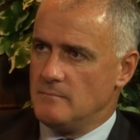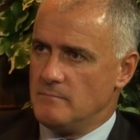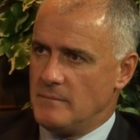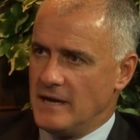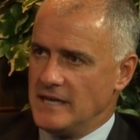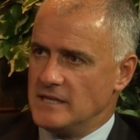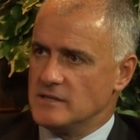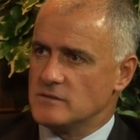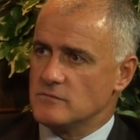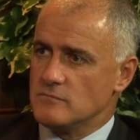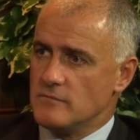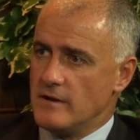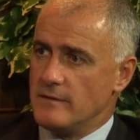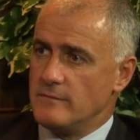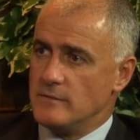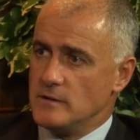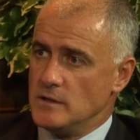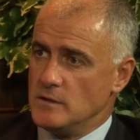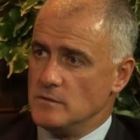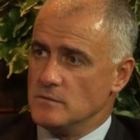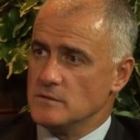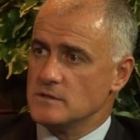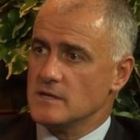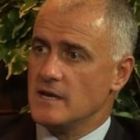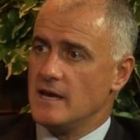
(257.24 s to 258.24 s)
based
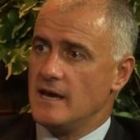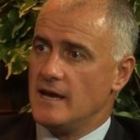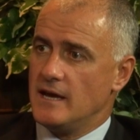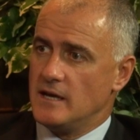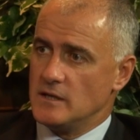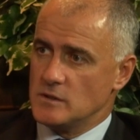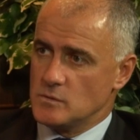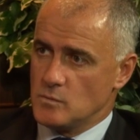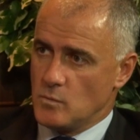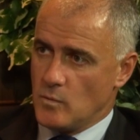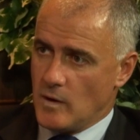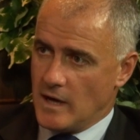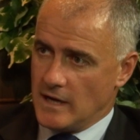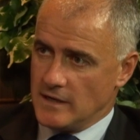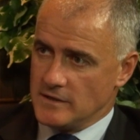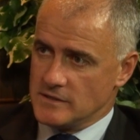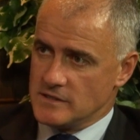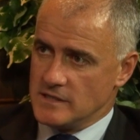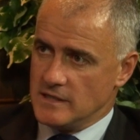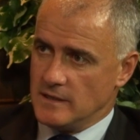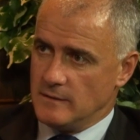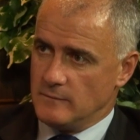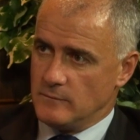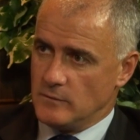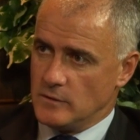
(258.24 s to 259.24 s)
revenues as well
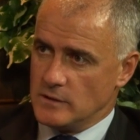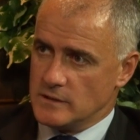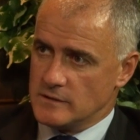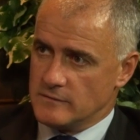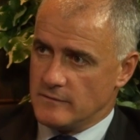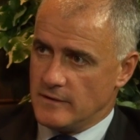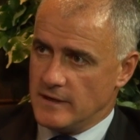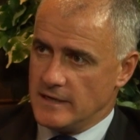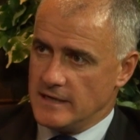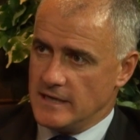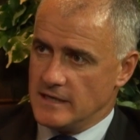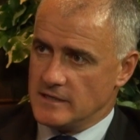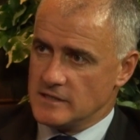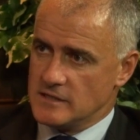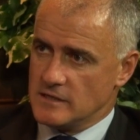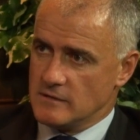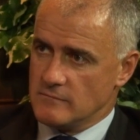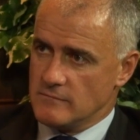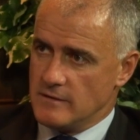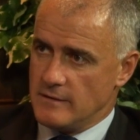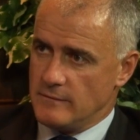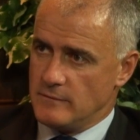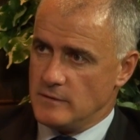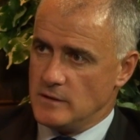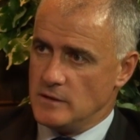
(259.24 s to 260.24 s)
as the invoice
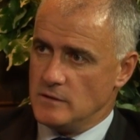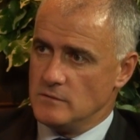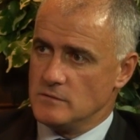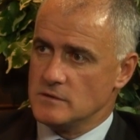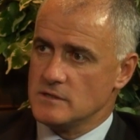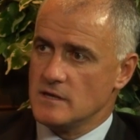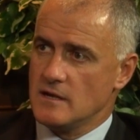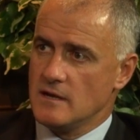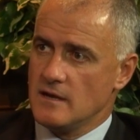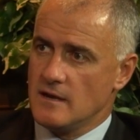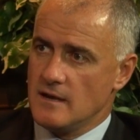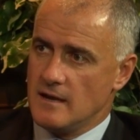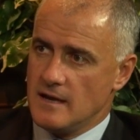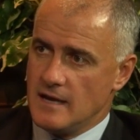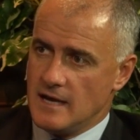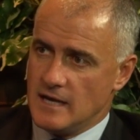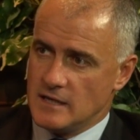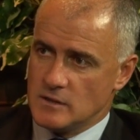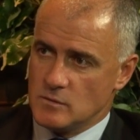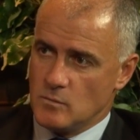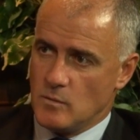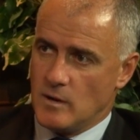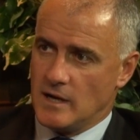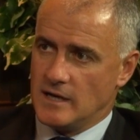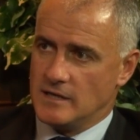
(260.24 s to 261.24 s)
financing revenues,
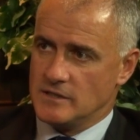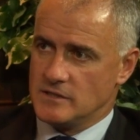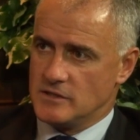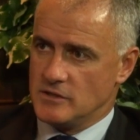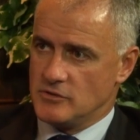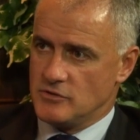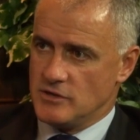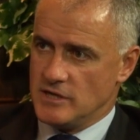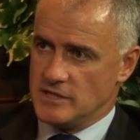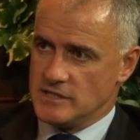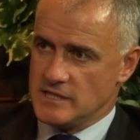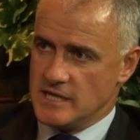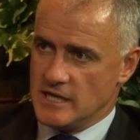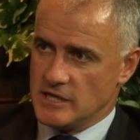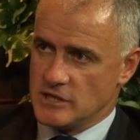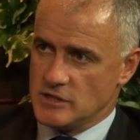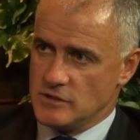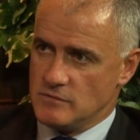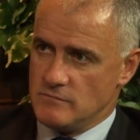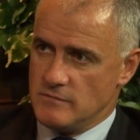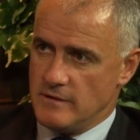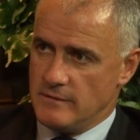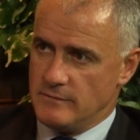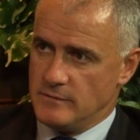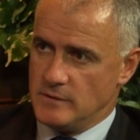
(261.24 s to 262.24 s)
as well as the
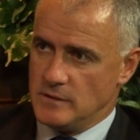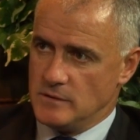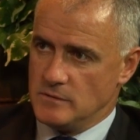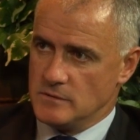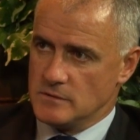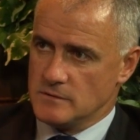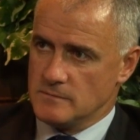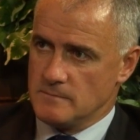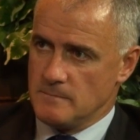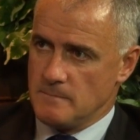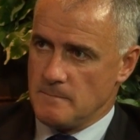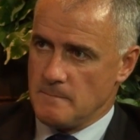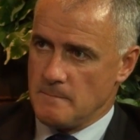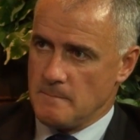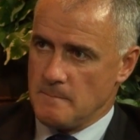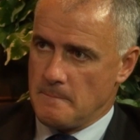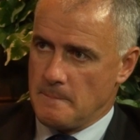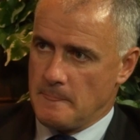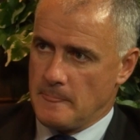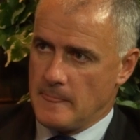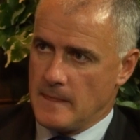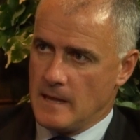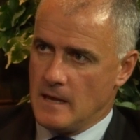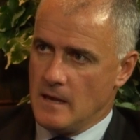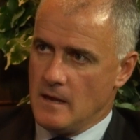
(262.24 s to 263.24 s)
transaction revenues. Hmm.
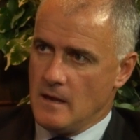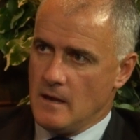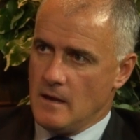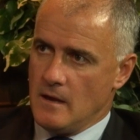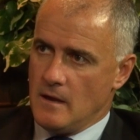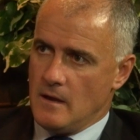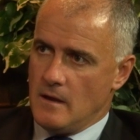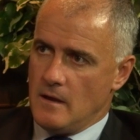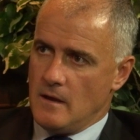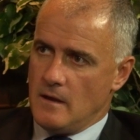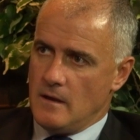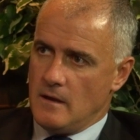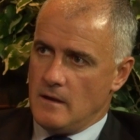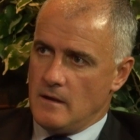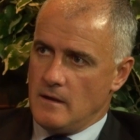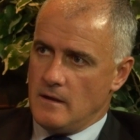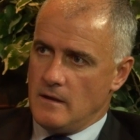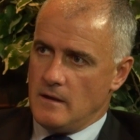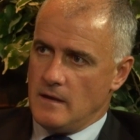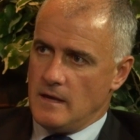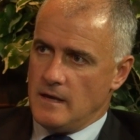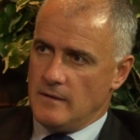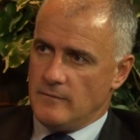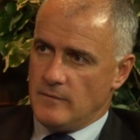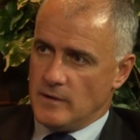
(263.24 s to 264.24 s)

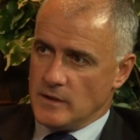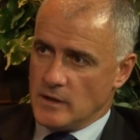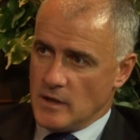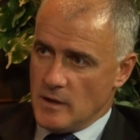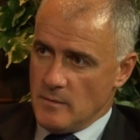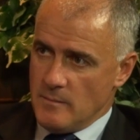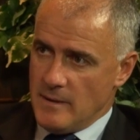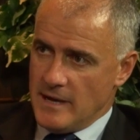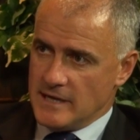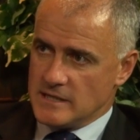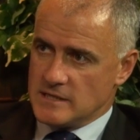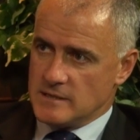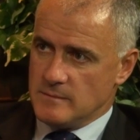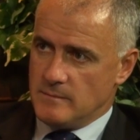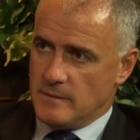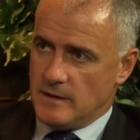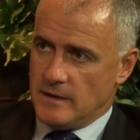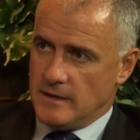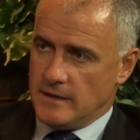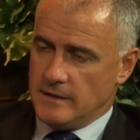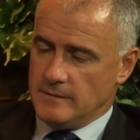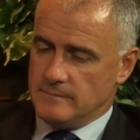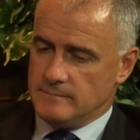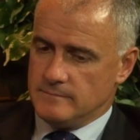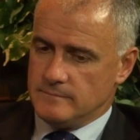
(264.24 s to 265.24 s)
If I go back to
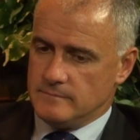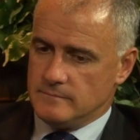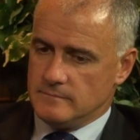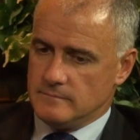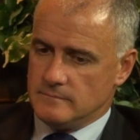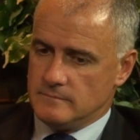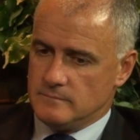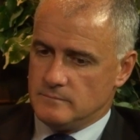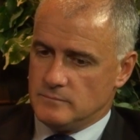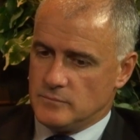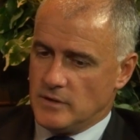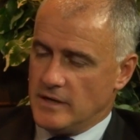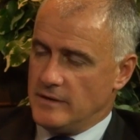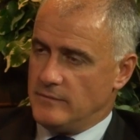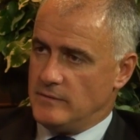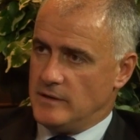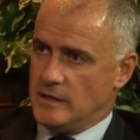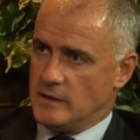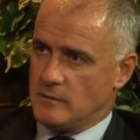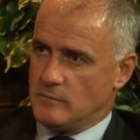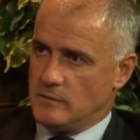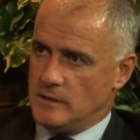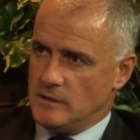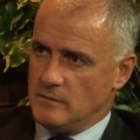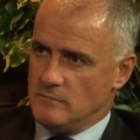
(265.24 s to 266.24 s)
my private
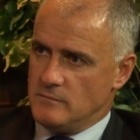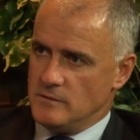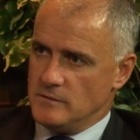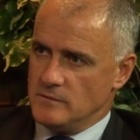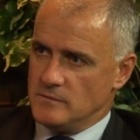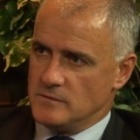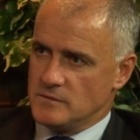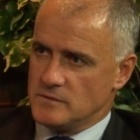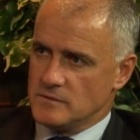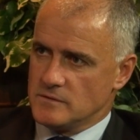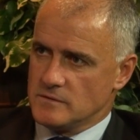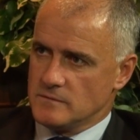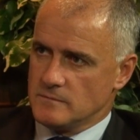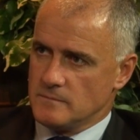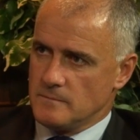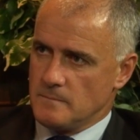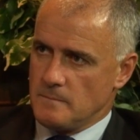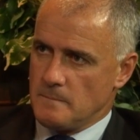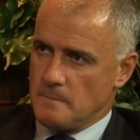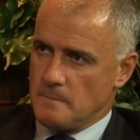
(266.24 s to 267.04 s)
equity roots,